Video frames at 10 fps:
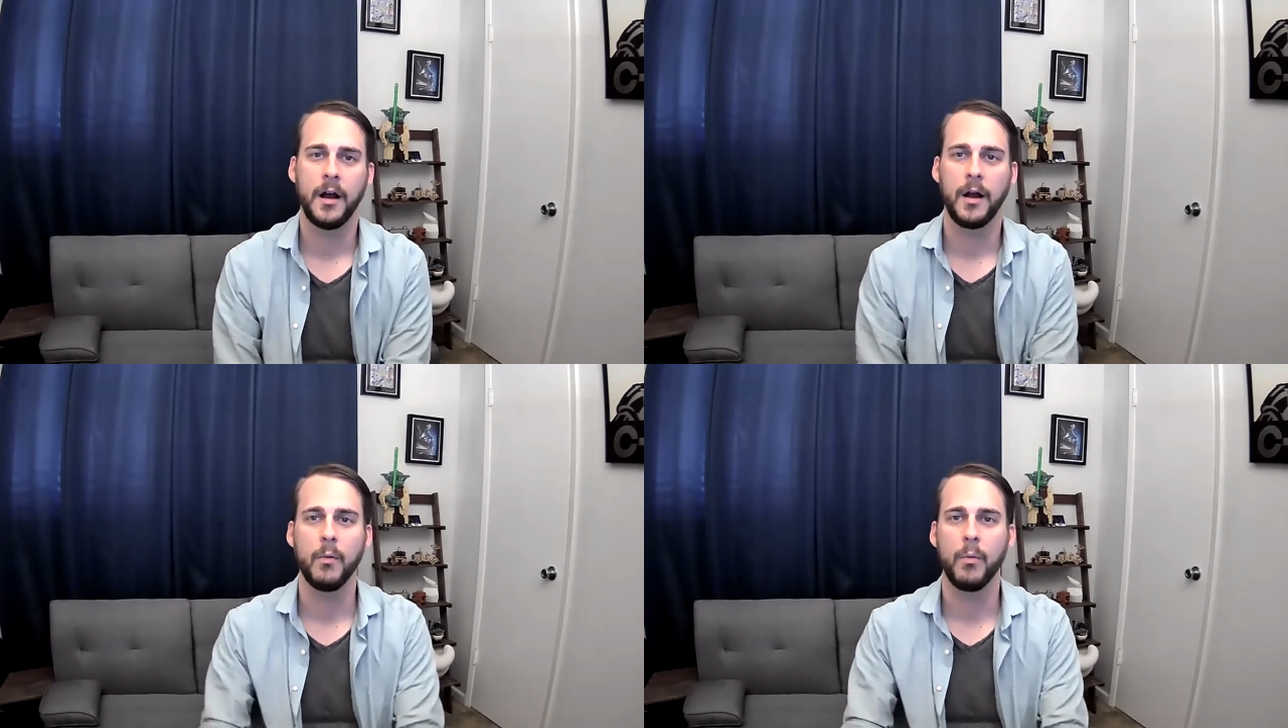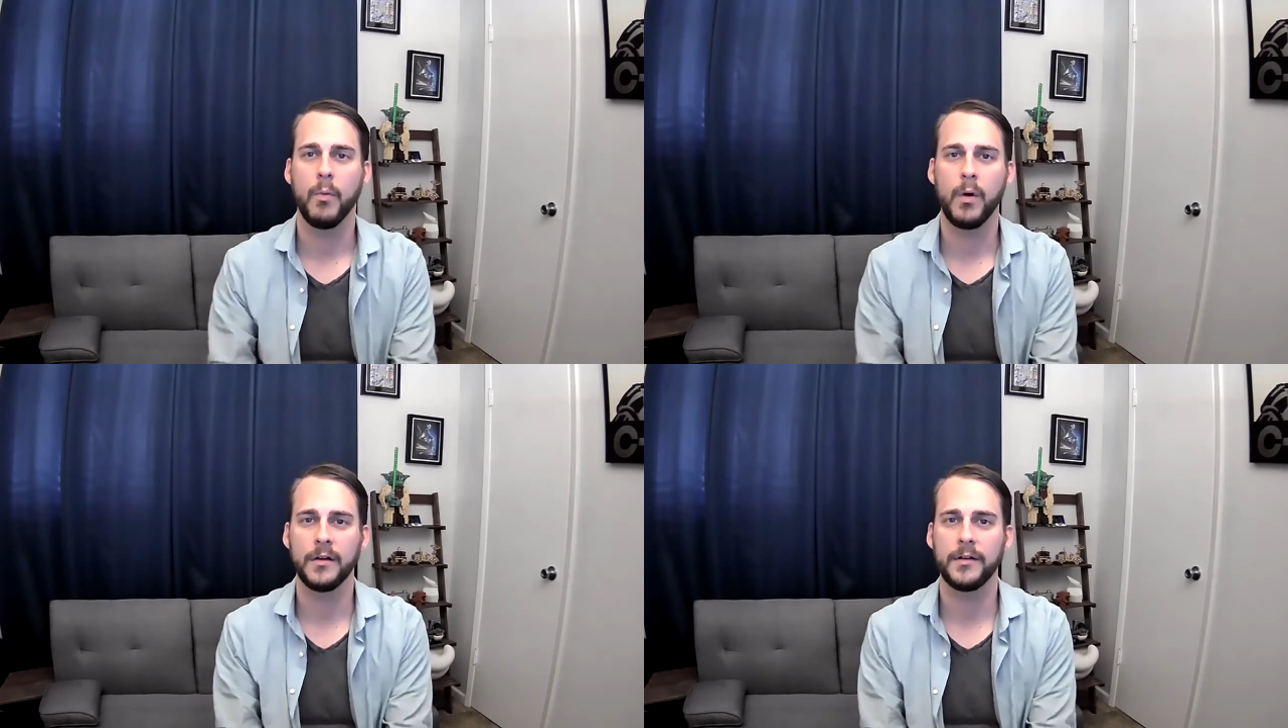I
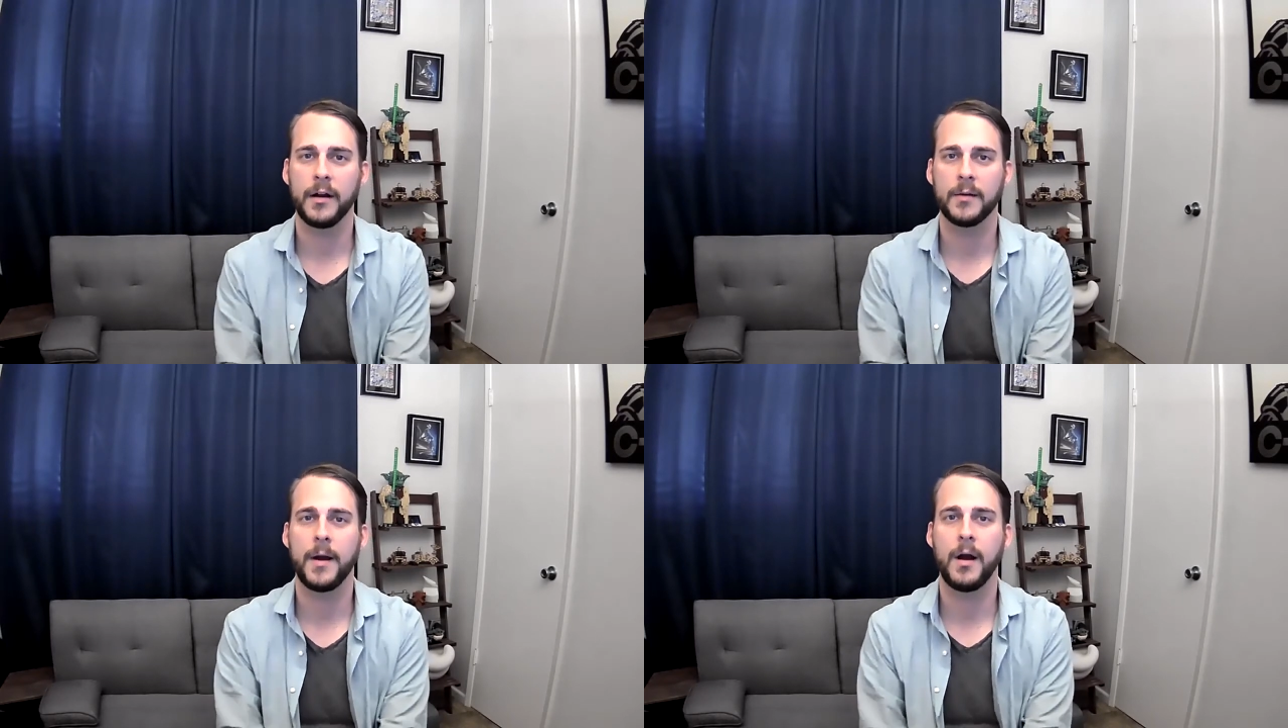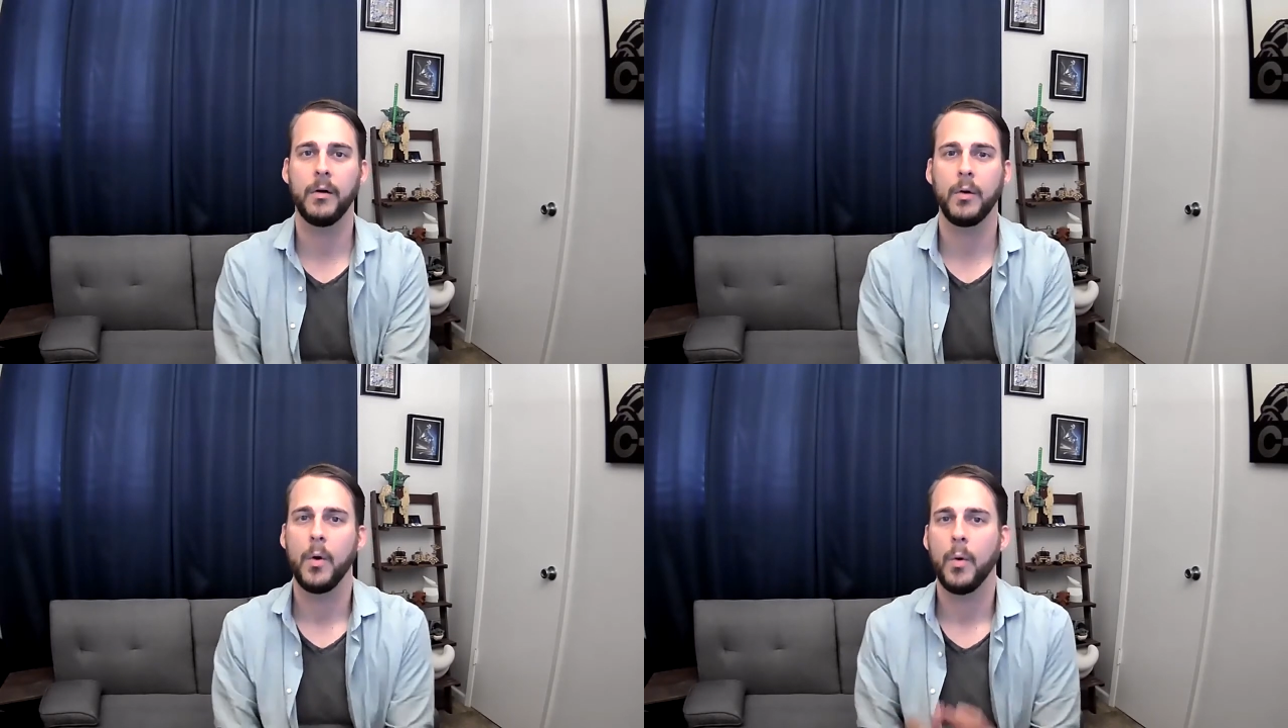want to talk
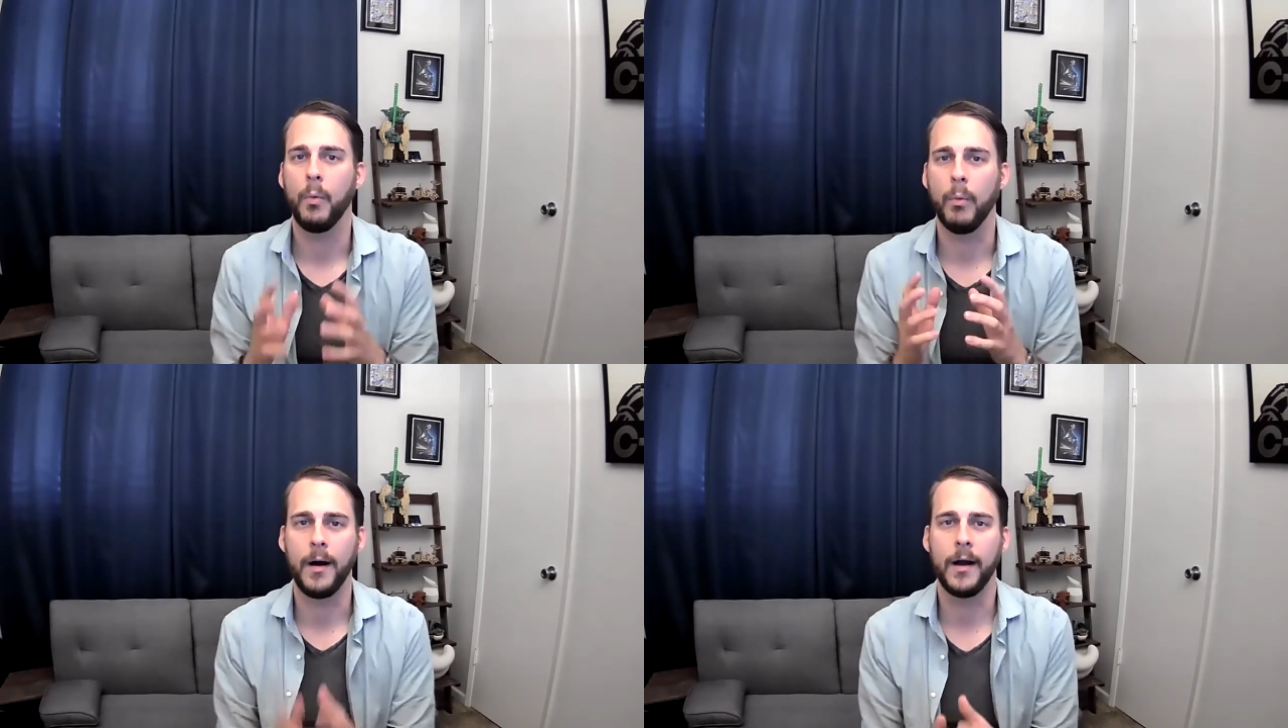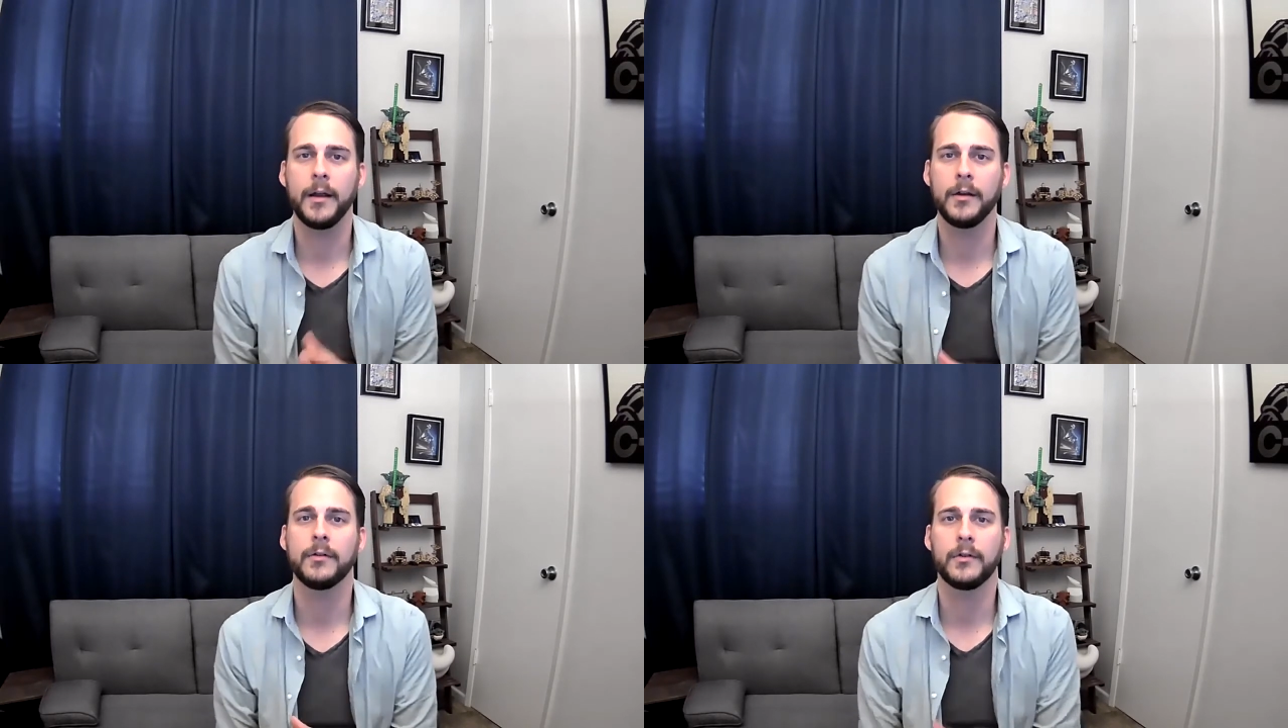about why your